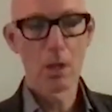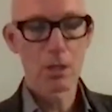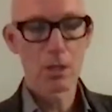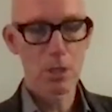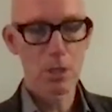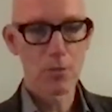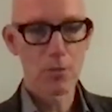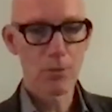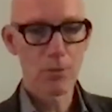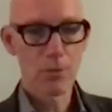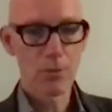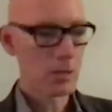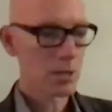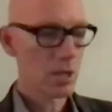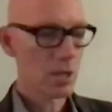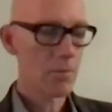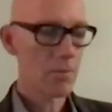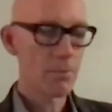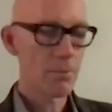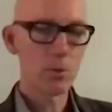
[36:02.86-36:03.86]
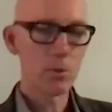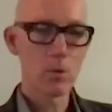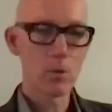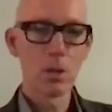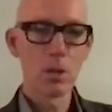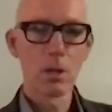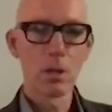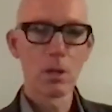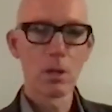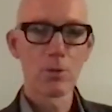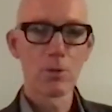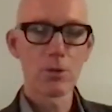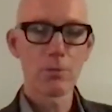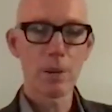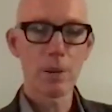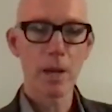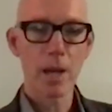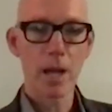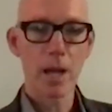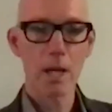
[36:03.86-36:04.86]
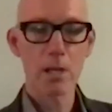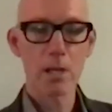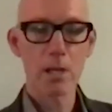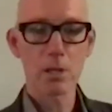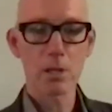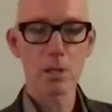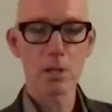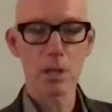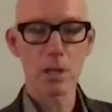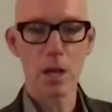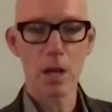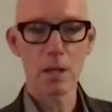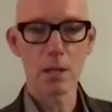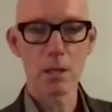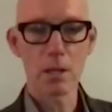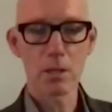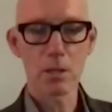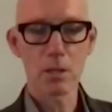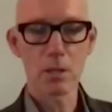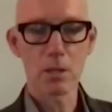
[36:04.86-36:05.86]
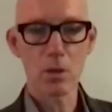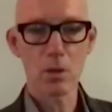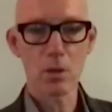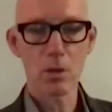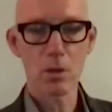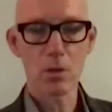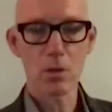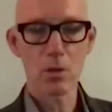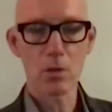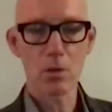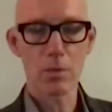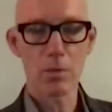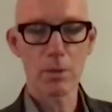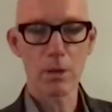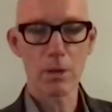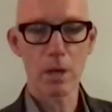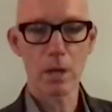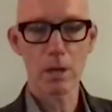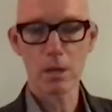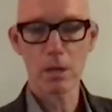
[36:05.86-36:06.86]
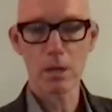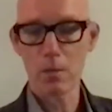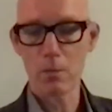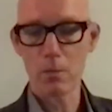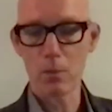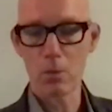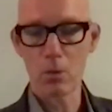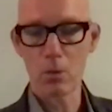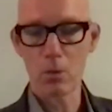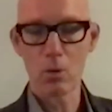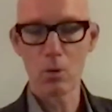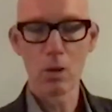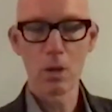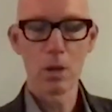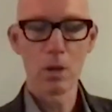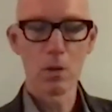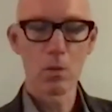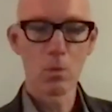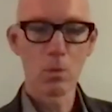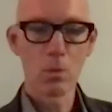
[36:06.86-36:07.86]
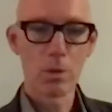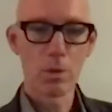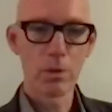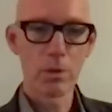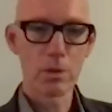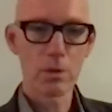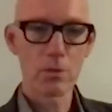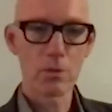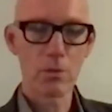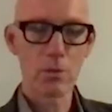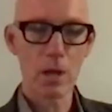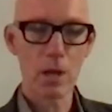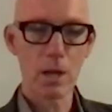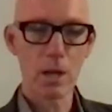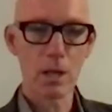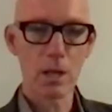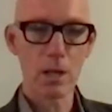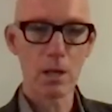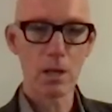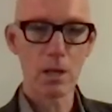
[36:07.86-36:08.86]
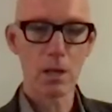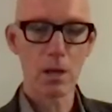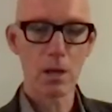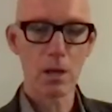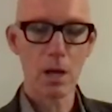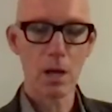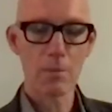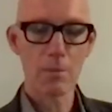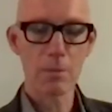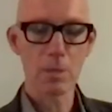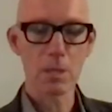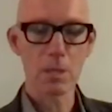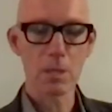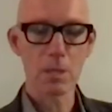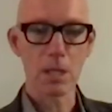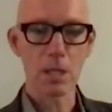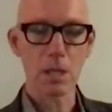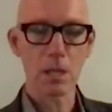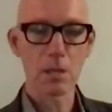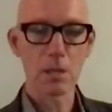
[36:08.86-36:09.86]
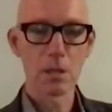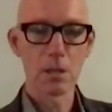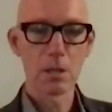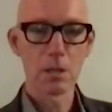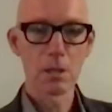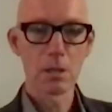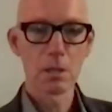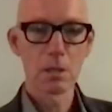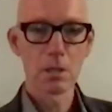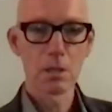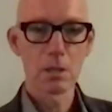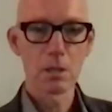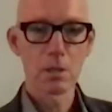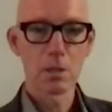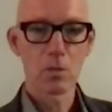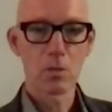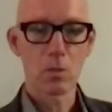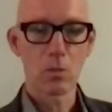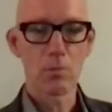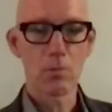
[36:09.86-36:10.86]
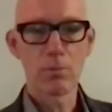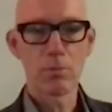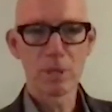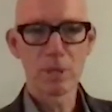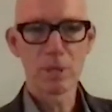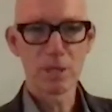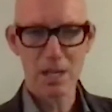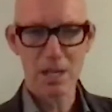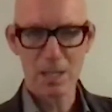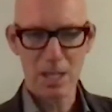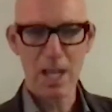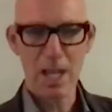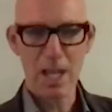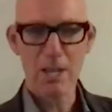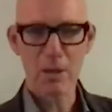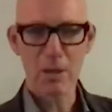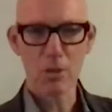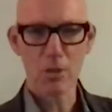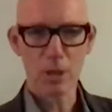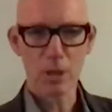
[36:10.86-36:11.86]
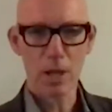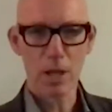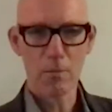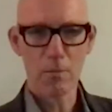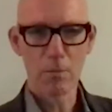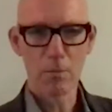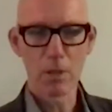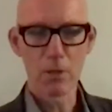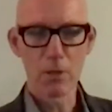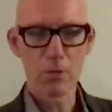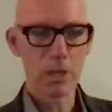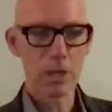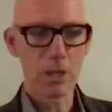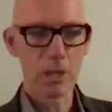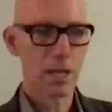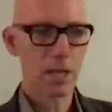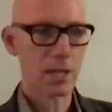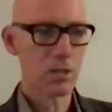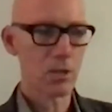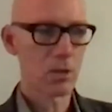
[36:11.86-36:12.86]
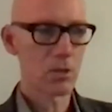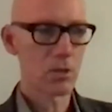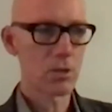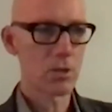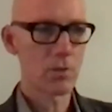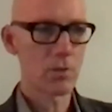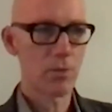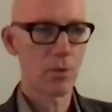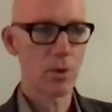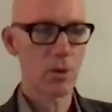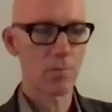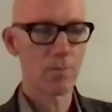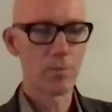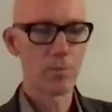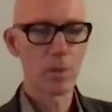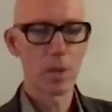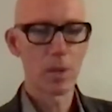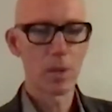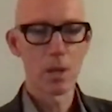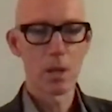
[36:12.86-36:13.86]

So, for example, Japan has decided it's not going to cooperate anymore with an Israeli arms dealer or te- technology, uh, military technology firm